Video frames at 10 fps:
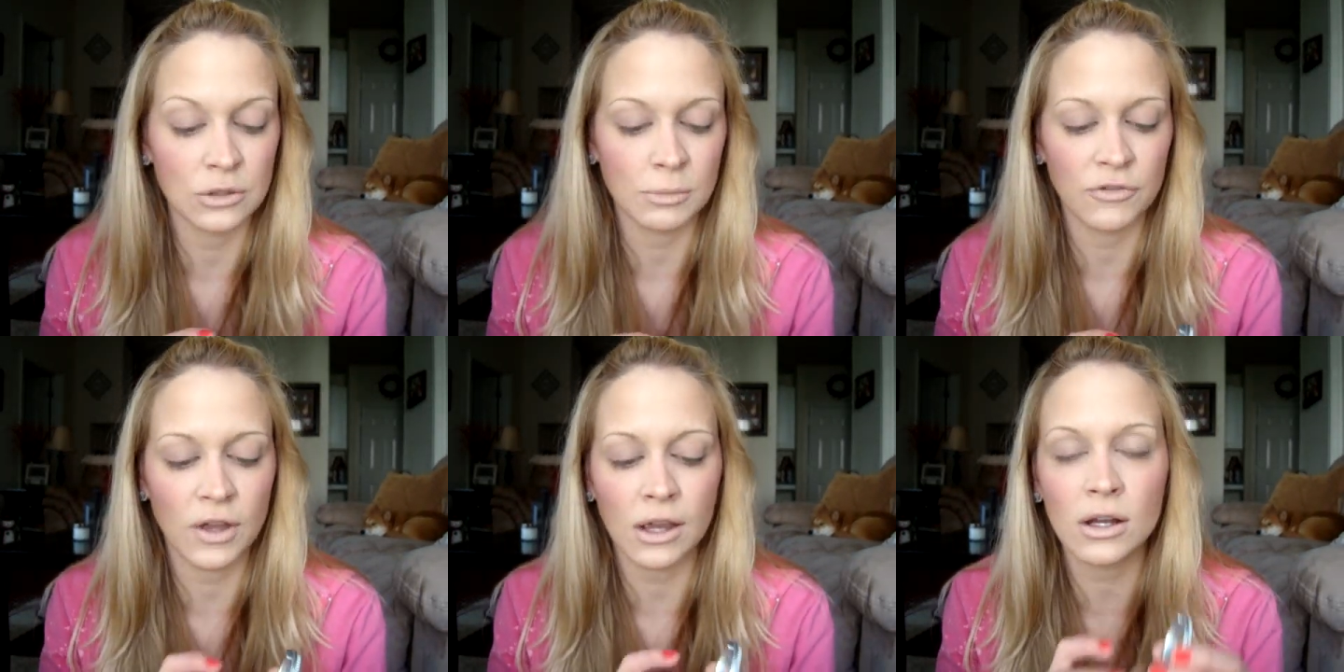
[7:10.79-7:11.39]
use
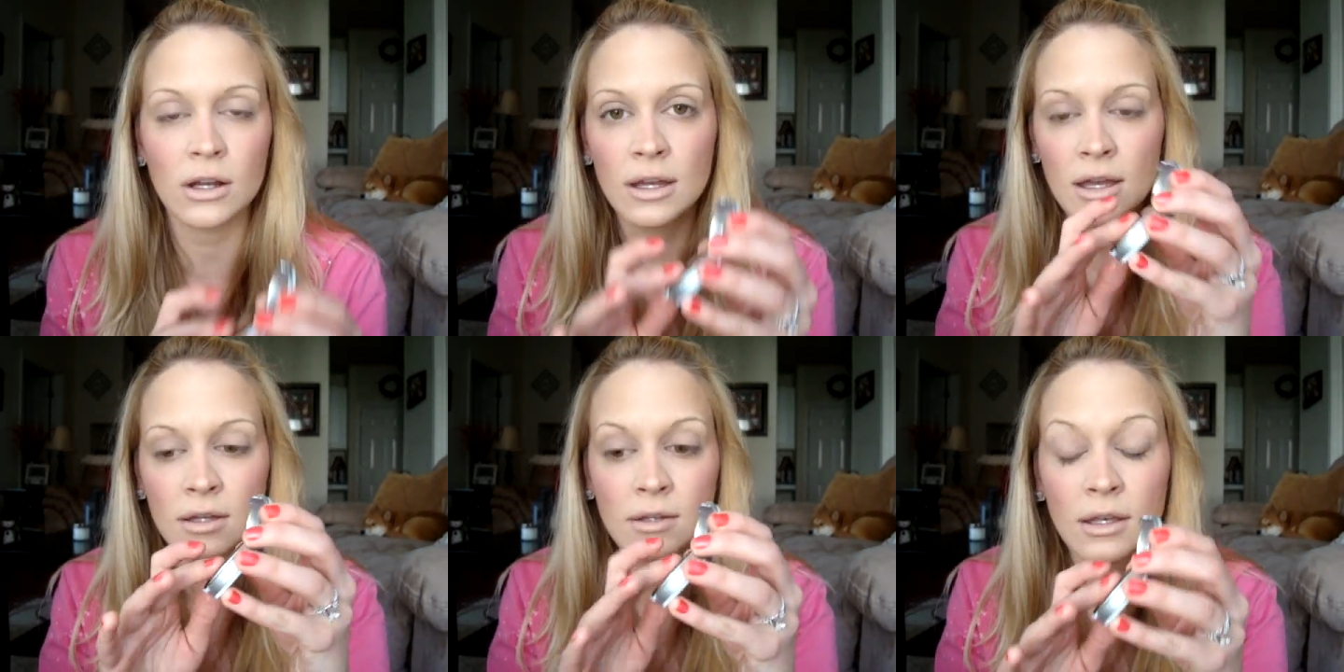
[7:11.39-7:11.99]
my finger.
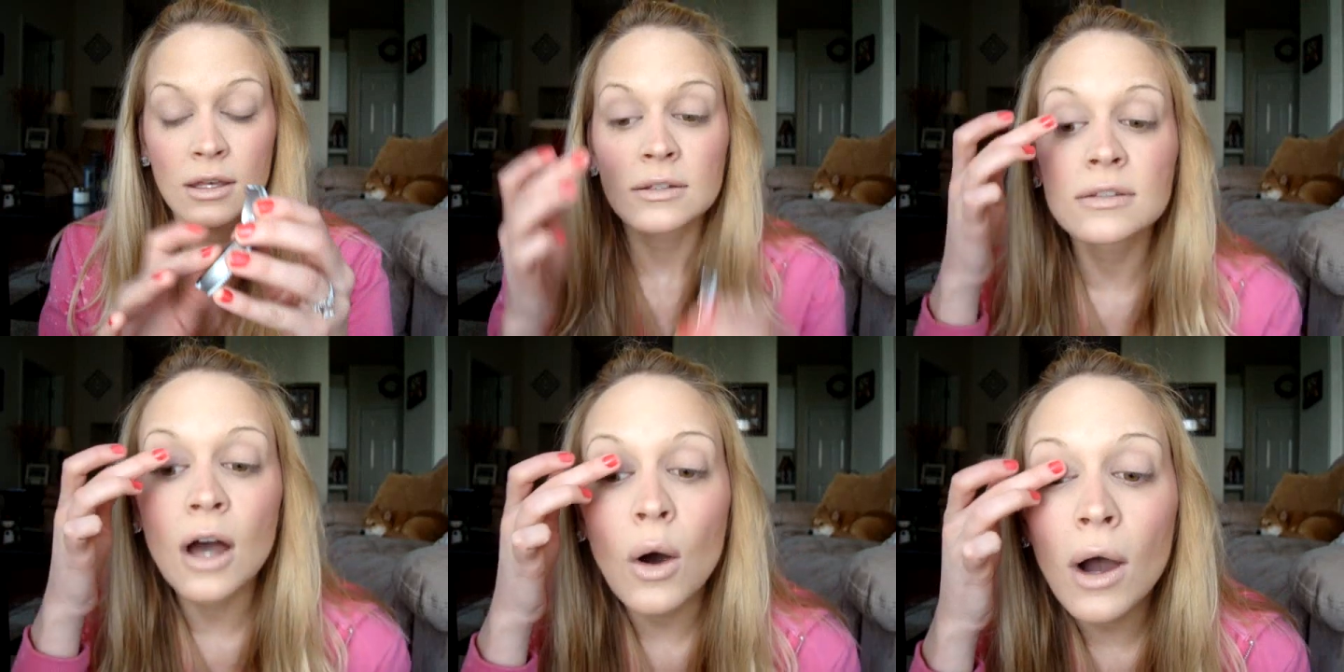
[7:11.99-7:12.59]

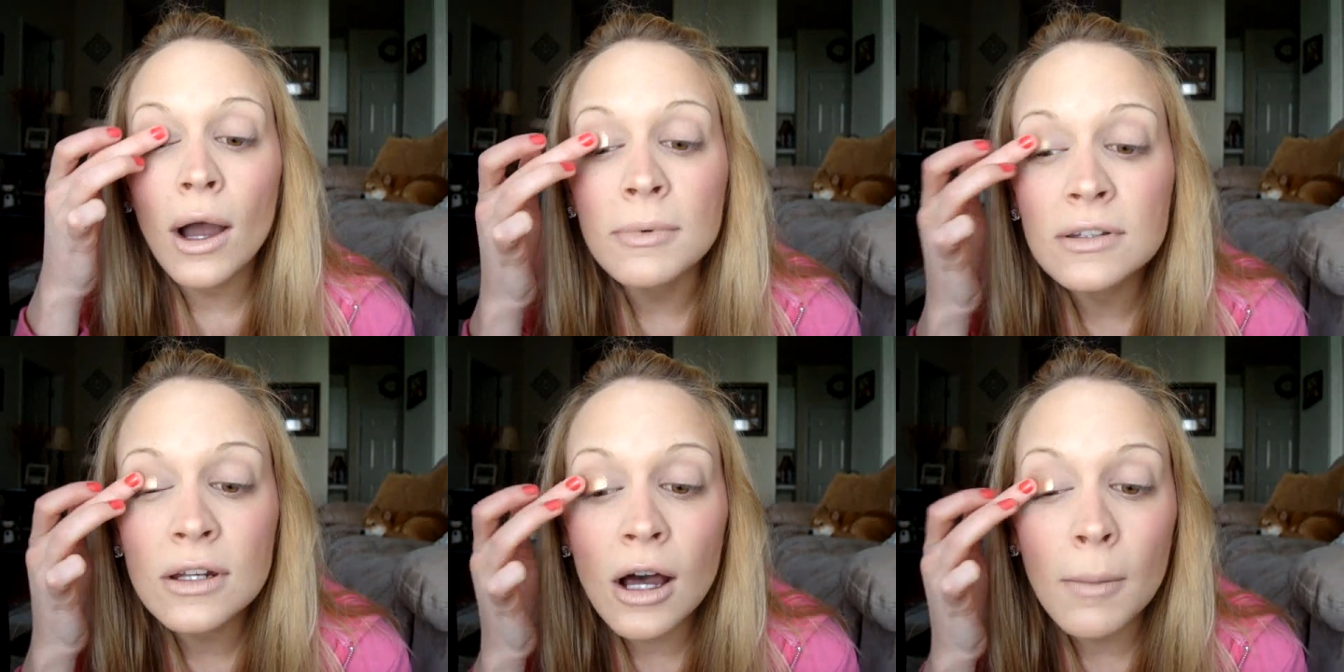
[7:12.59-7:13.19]
So I'm
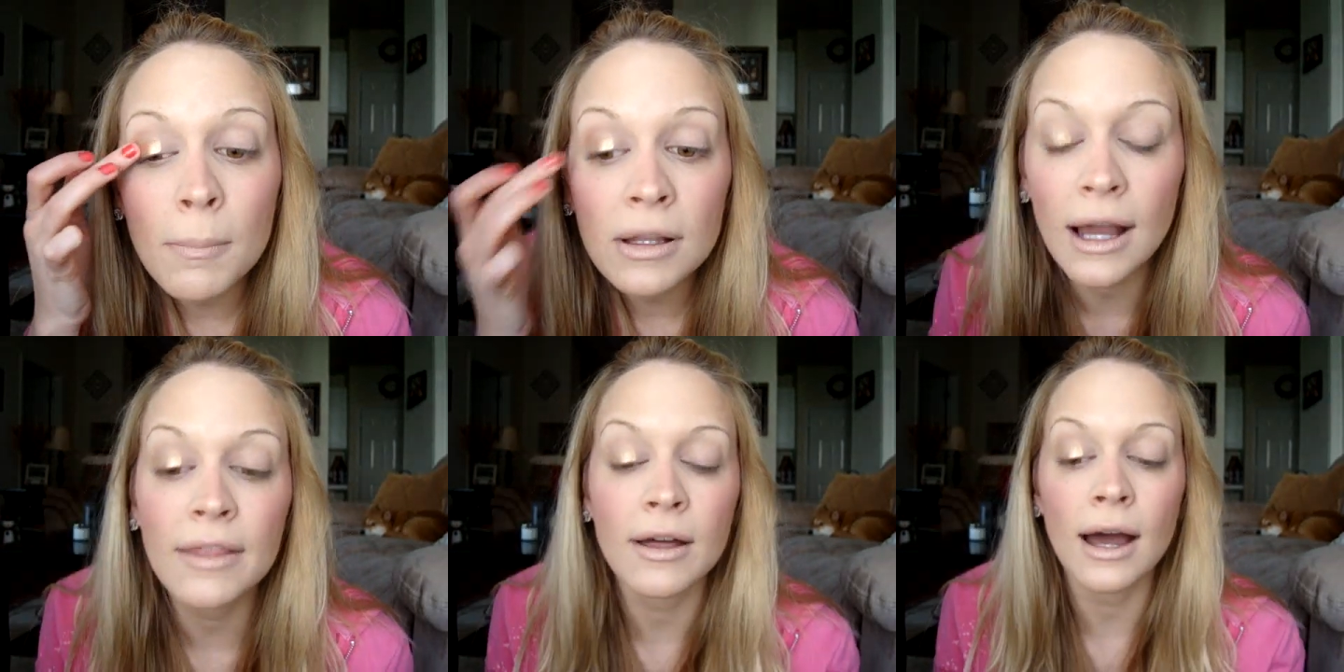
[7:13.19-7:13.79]
just gonna
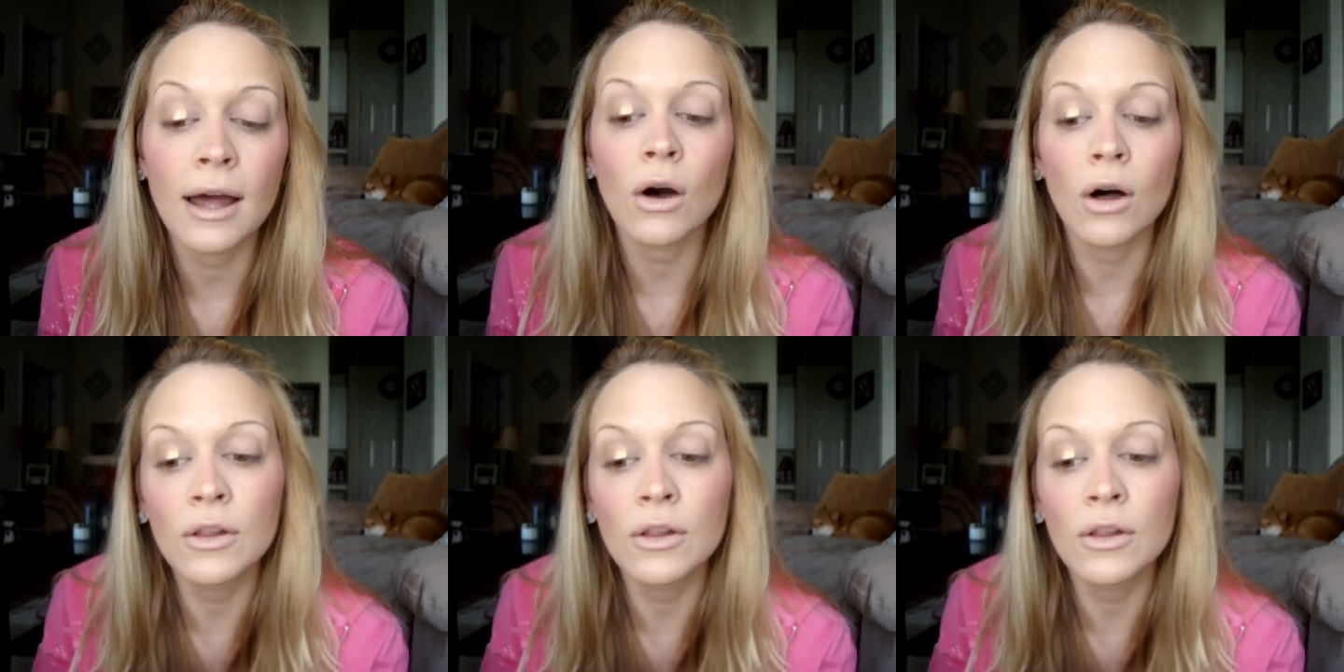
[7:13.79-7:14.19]
apply that